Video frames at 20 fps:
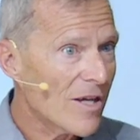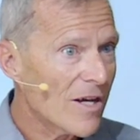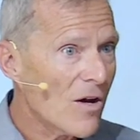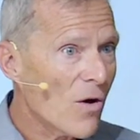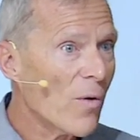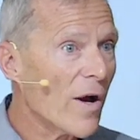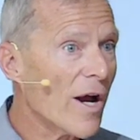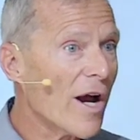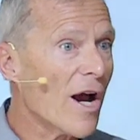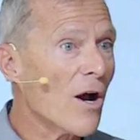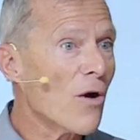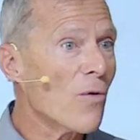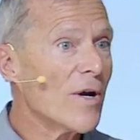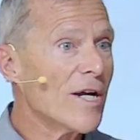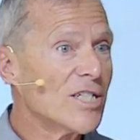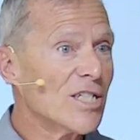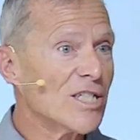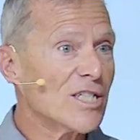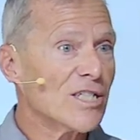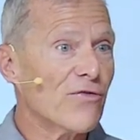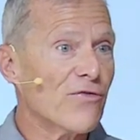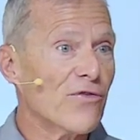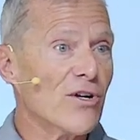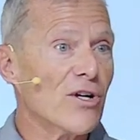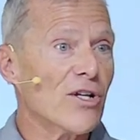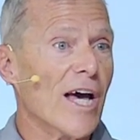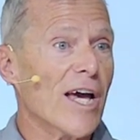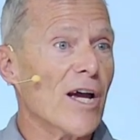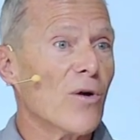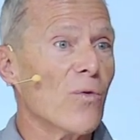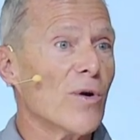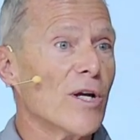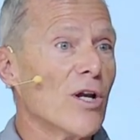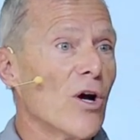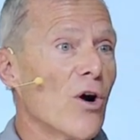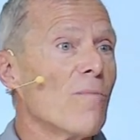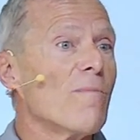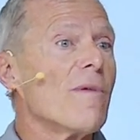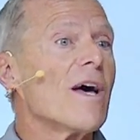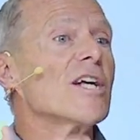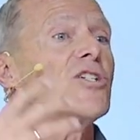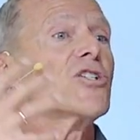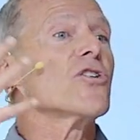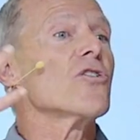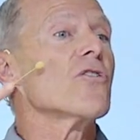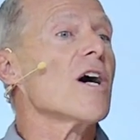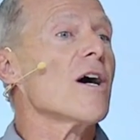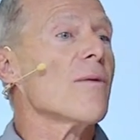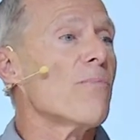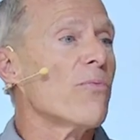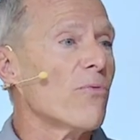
where we just feel like we don't measure up,